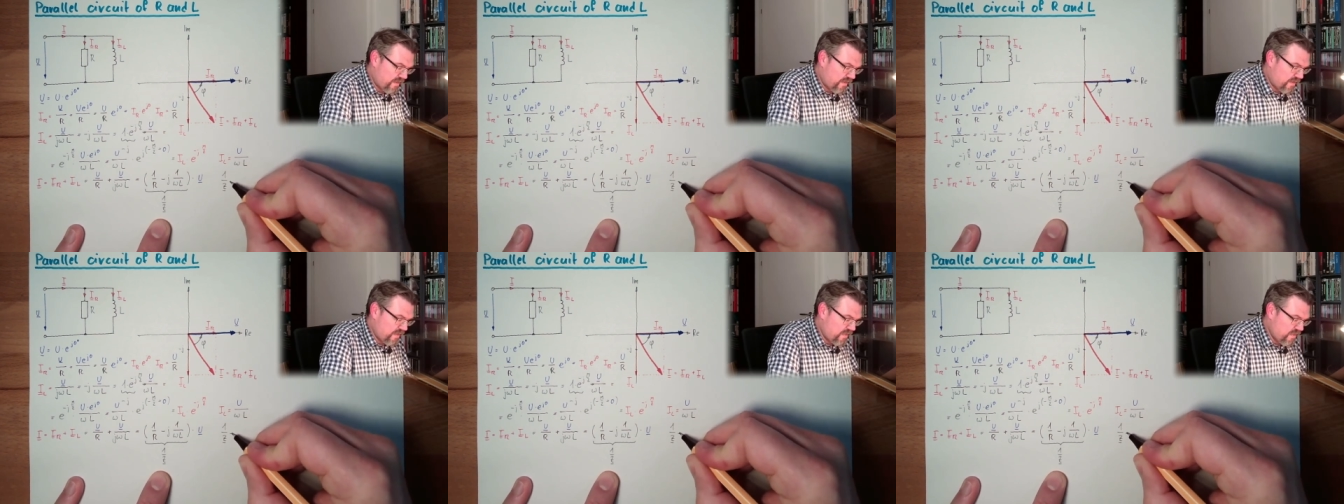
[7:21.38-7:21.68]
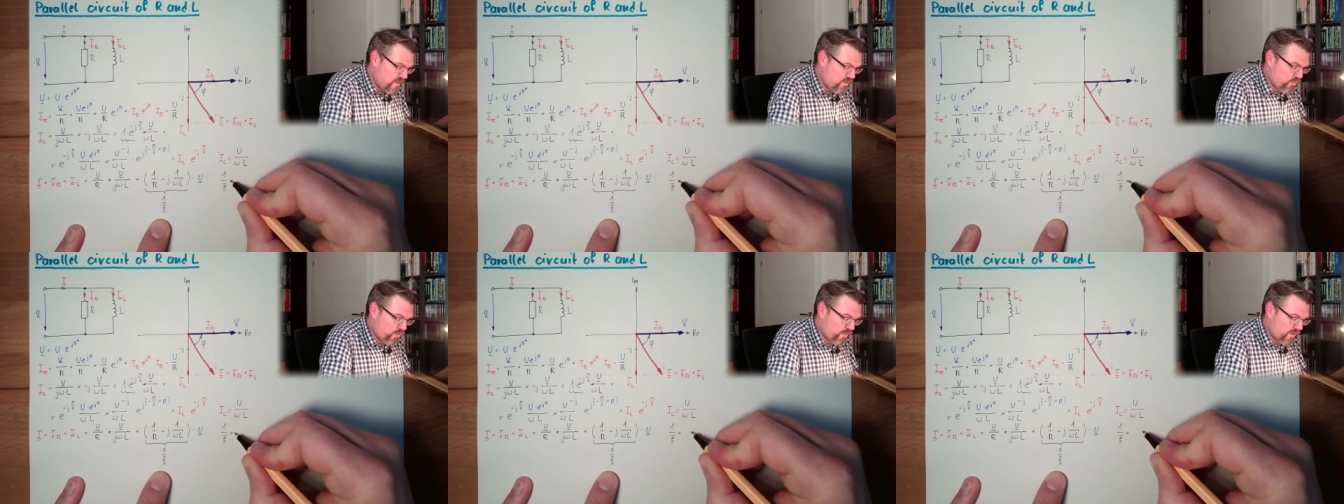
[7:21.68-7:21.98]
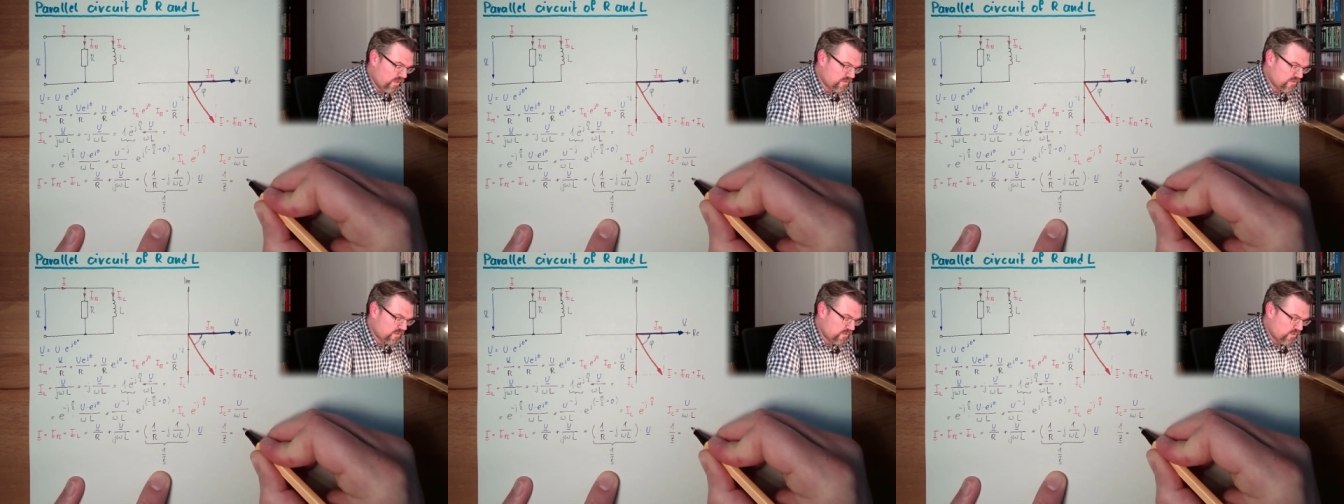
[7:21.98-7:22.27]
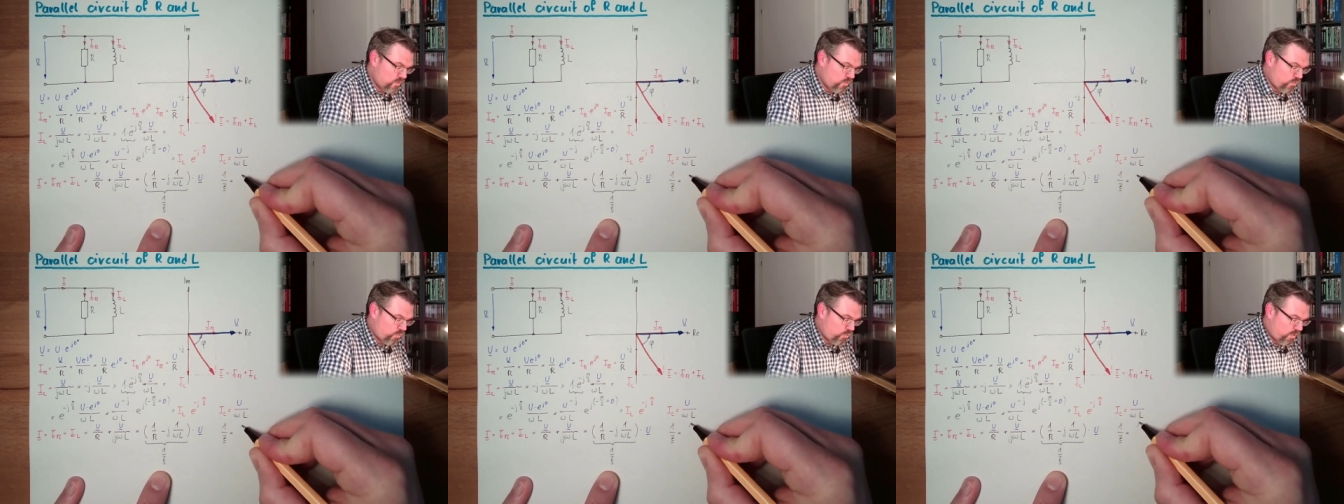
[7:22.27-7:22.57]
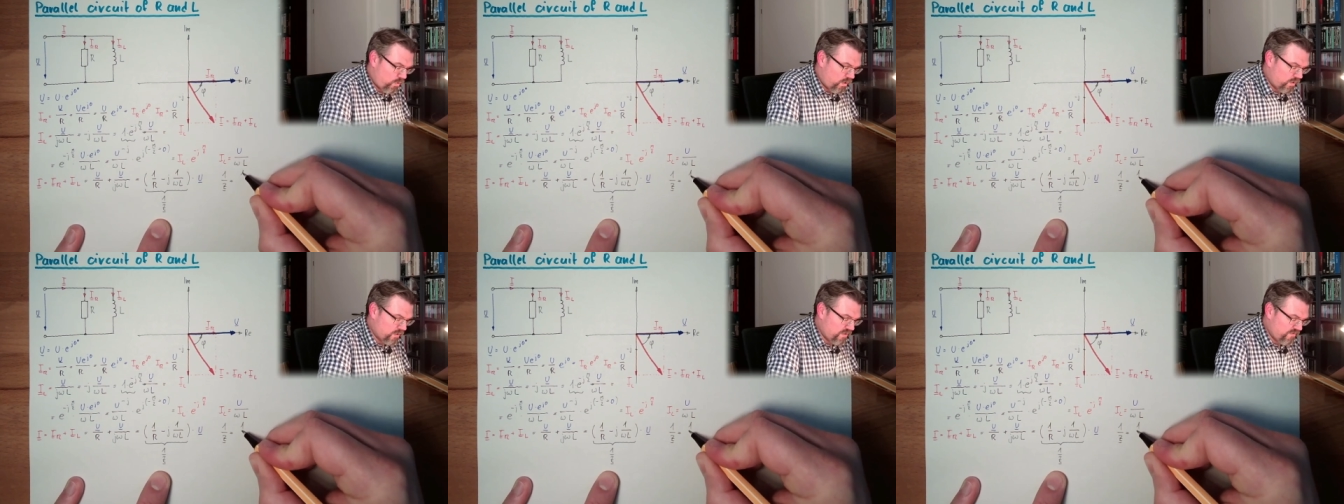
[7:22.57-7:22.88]
equals
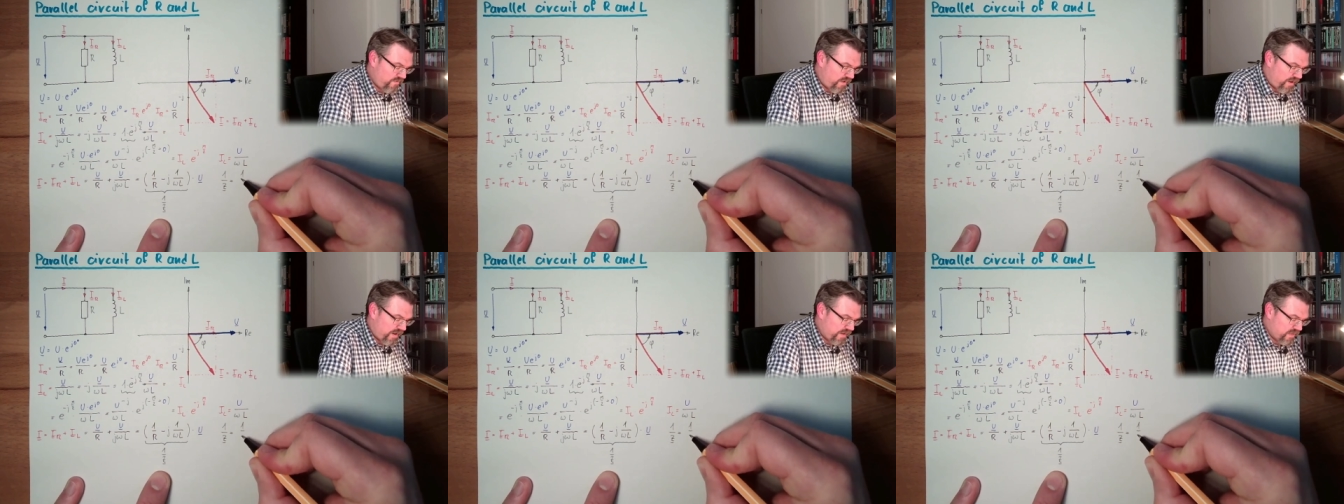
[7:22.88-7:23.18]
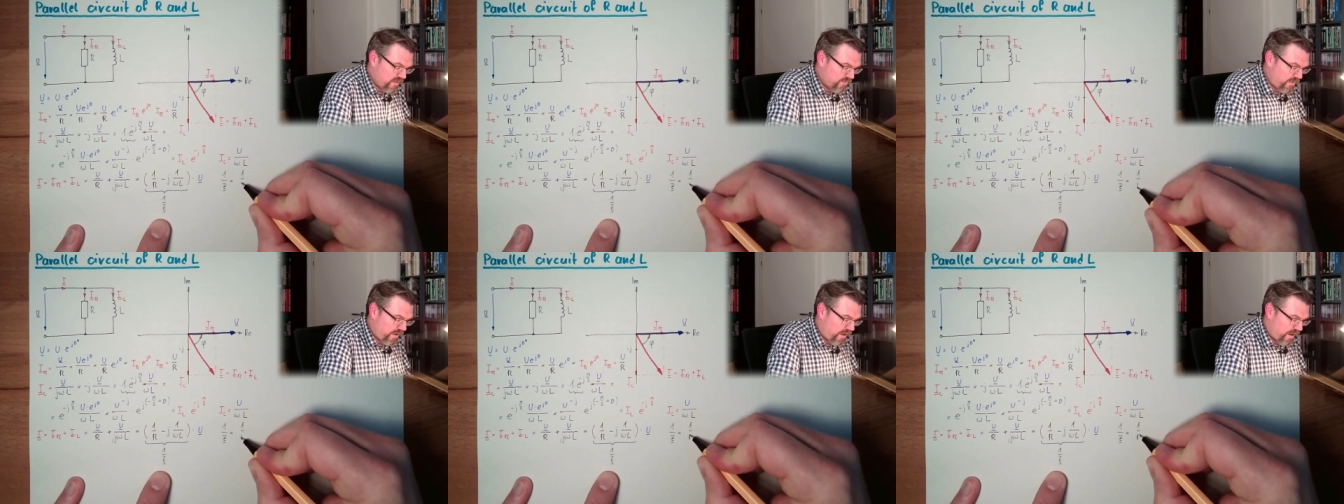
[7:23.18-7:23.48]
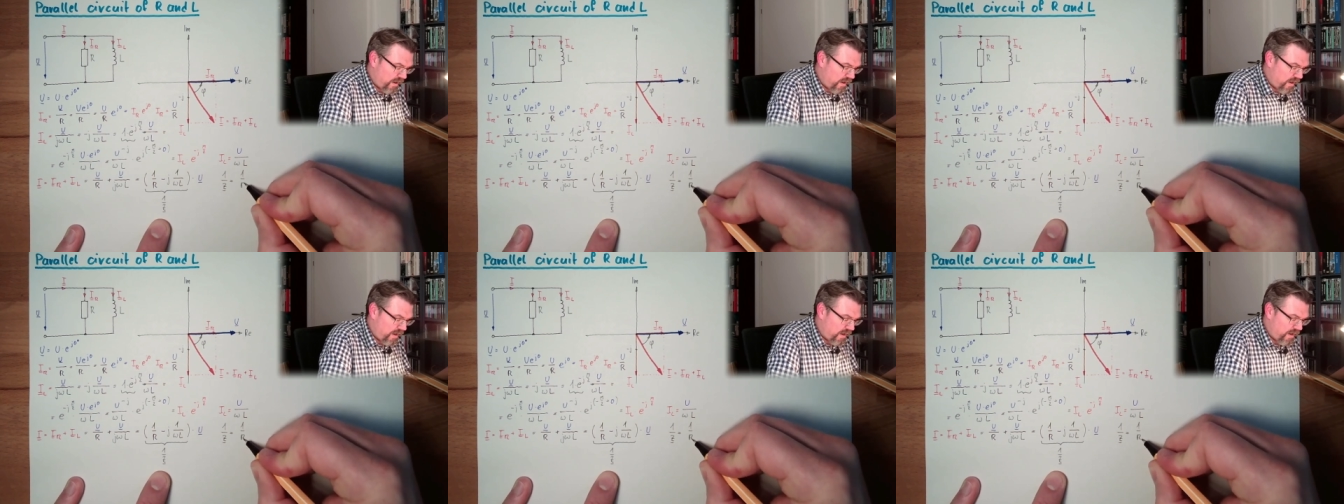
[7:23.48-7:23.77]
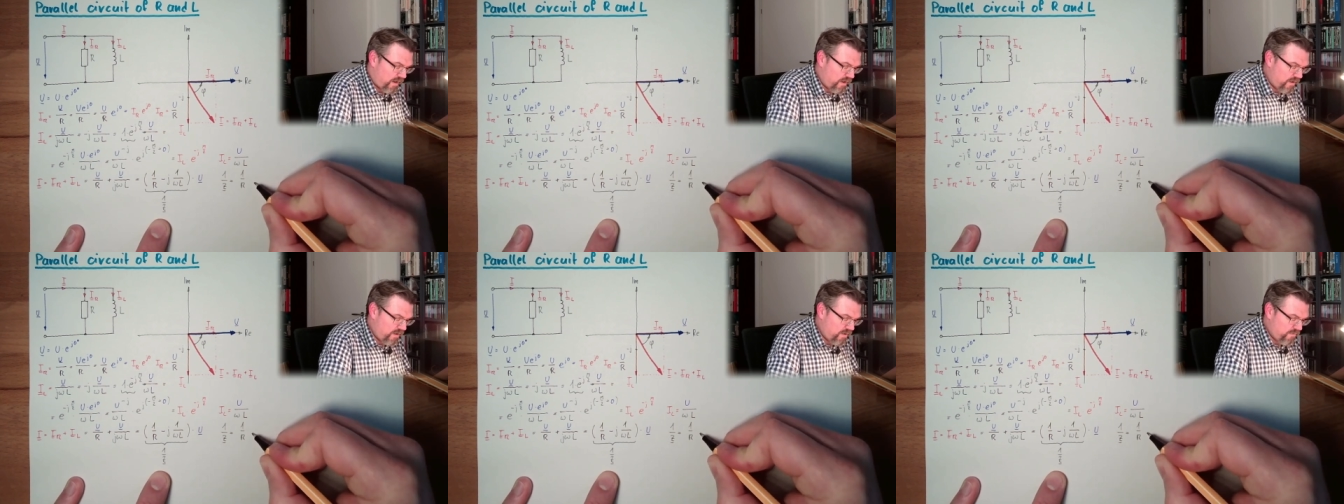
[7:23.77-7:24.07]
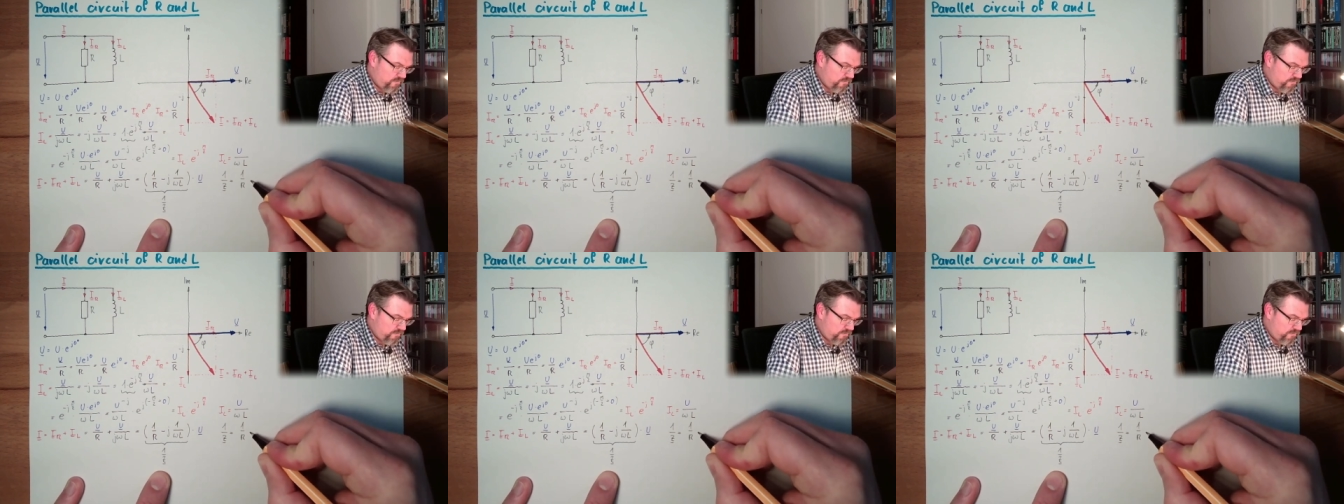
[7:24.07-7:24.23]
1 divided by R